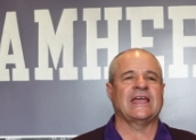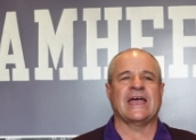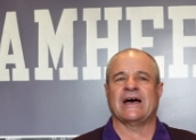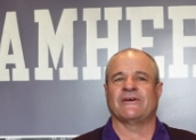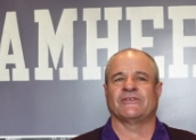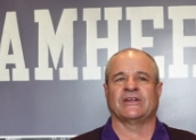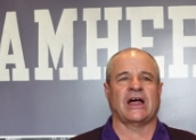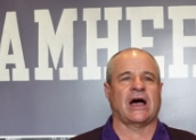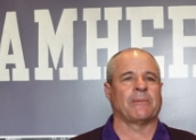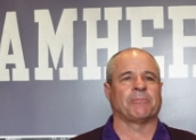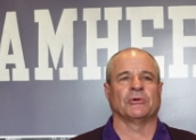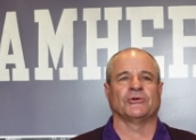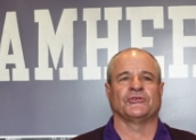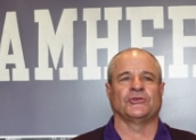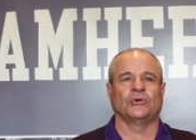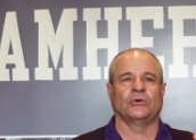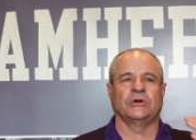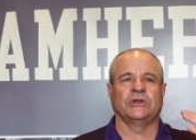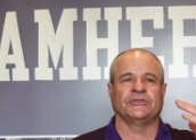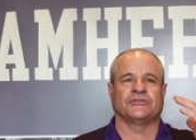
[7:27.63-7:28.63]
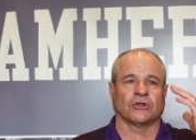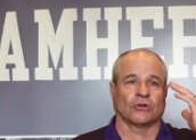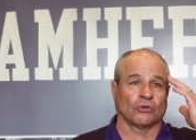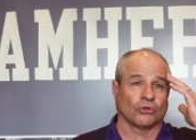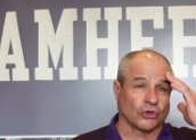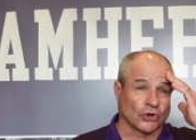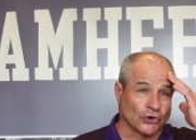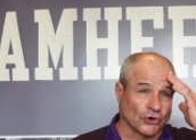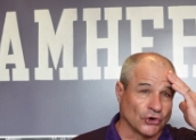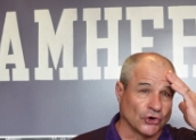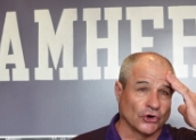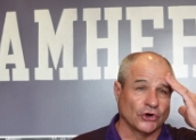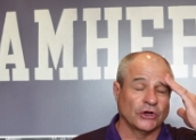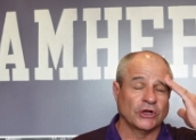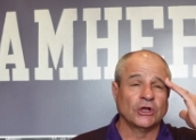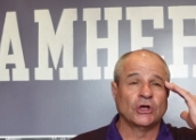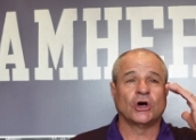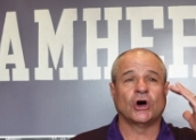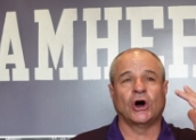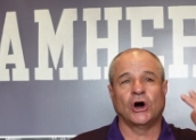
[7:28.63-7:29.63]
have an opportunity to
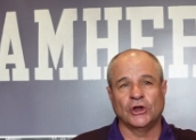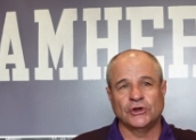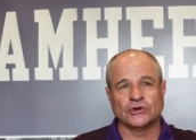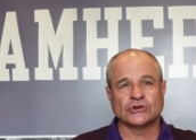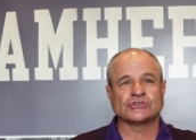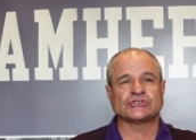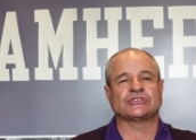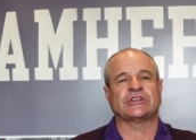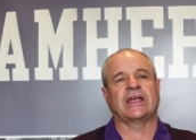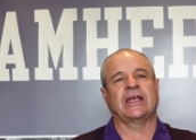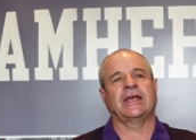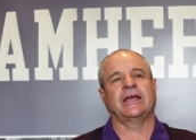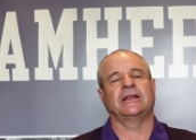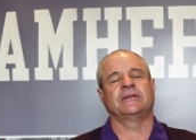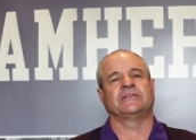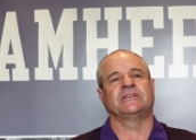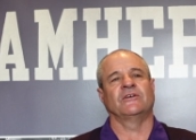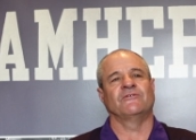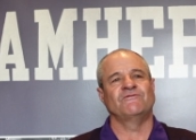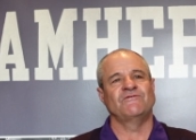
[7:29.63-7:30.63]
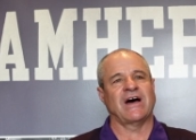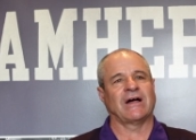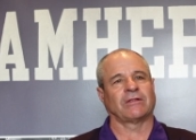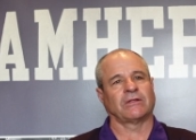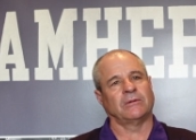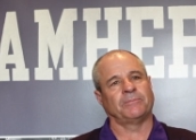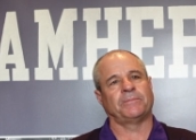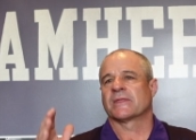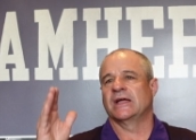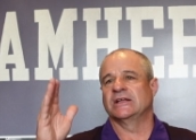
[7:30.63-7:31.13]
learn, understand, develop.